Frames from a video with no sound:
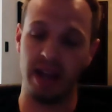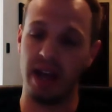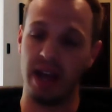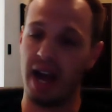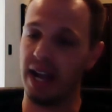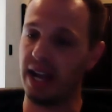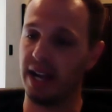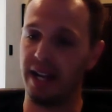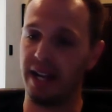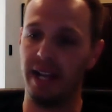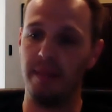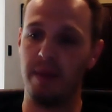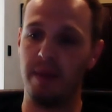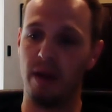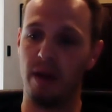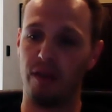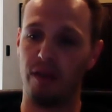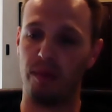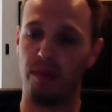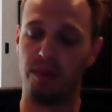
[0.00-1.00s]
I got an
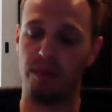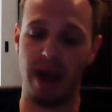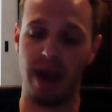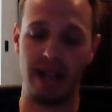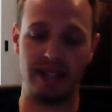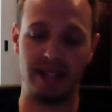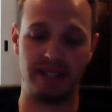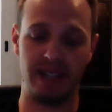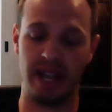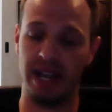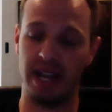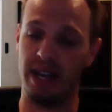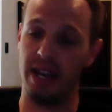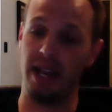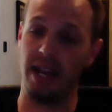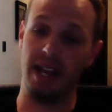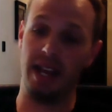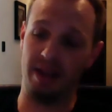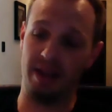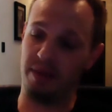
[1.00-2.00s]
email from Brad saying
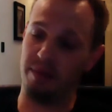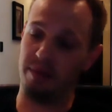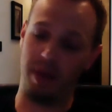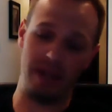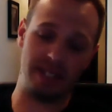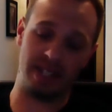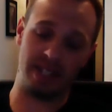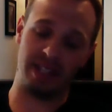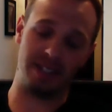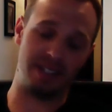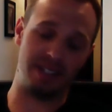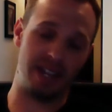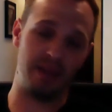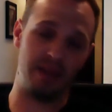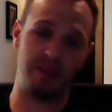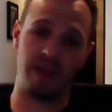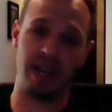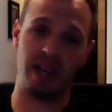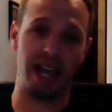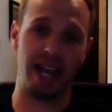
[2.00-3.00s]
basically the same
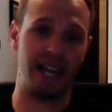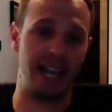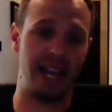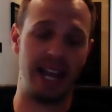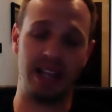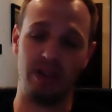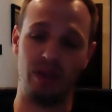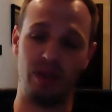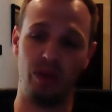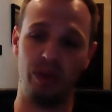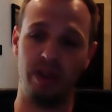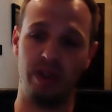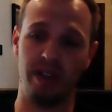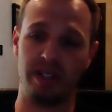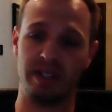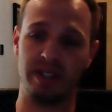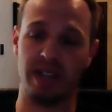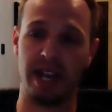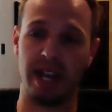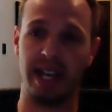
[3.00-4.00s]
thing. I can't do
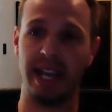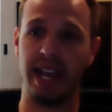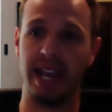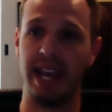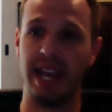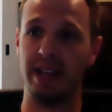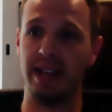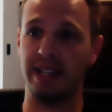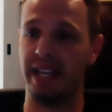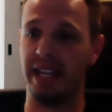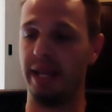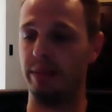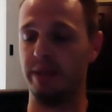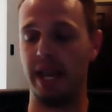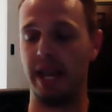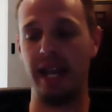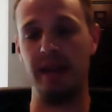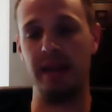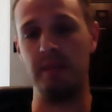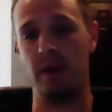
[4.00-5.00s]
this. I can't keep
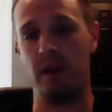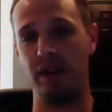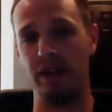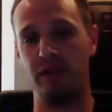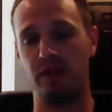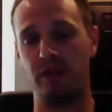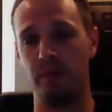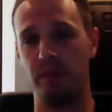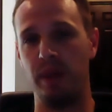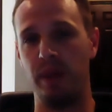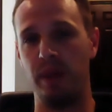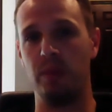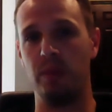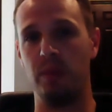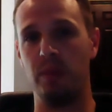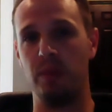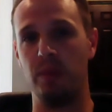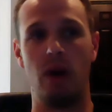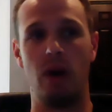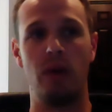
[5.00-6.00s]
taking money from people
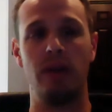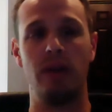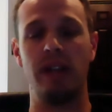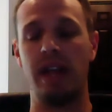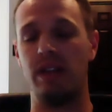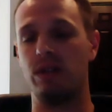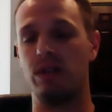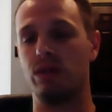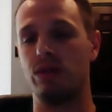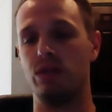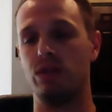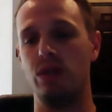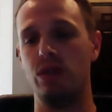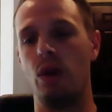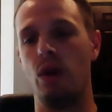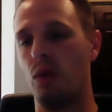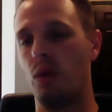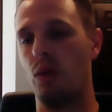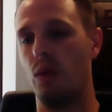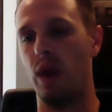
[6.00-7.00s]
knowing that there's
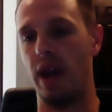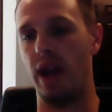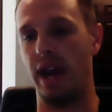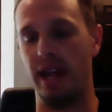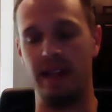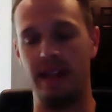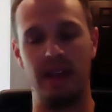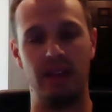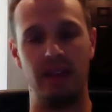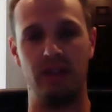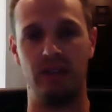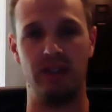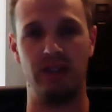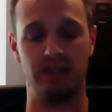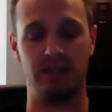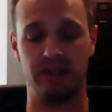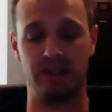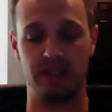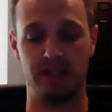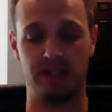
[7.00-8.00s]
no way that they're going to
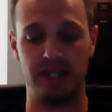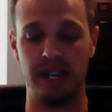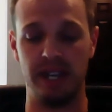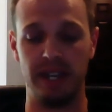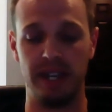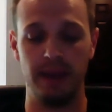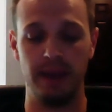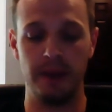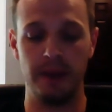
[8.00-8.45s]
succeed.